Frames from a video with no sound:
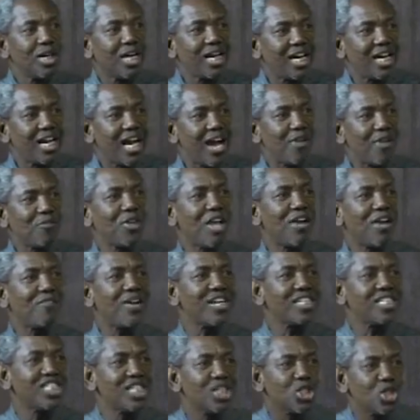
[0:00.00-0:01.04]
Have you ever
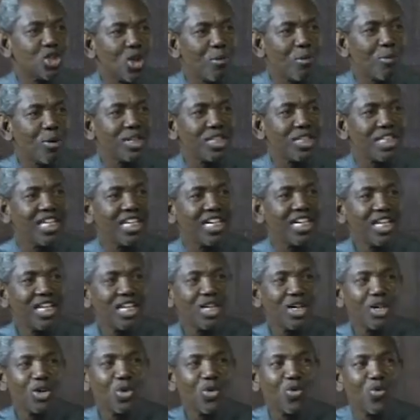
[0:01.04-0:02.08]
seen somebody
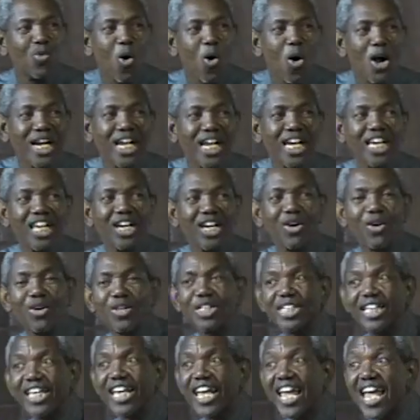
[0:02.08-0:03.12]
walking on
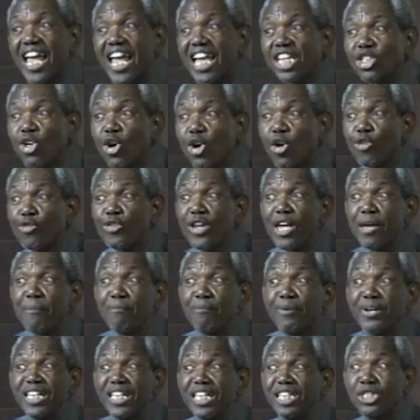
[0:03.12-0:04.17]
the edge of a
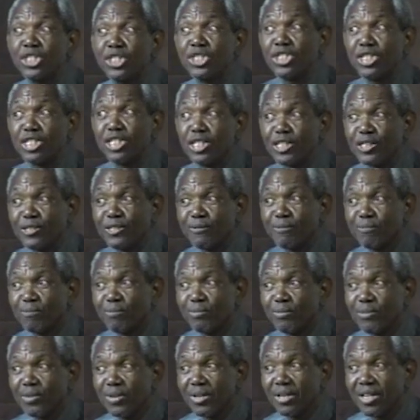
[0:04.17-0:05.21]
bridge?
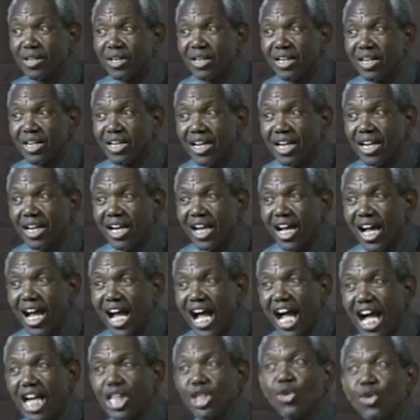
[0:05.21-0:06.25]

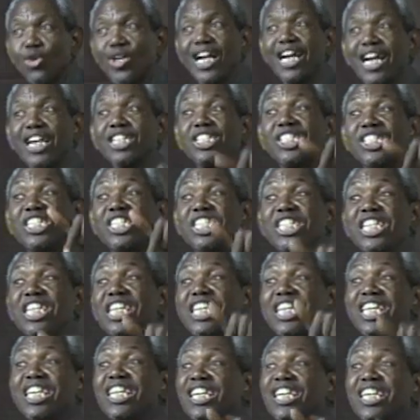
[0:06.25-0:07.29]
And you can
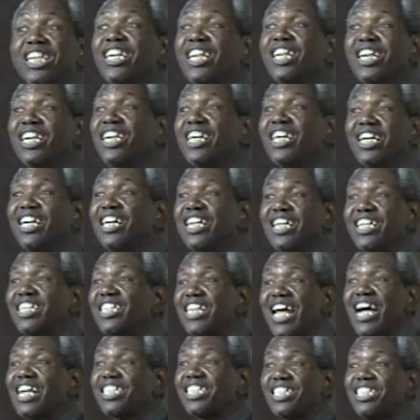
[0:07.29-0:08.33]
see
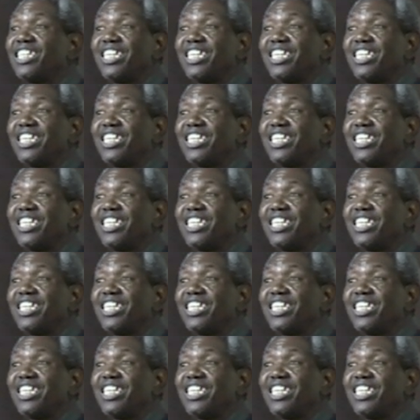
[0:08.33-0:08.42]
that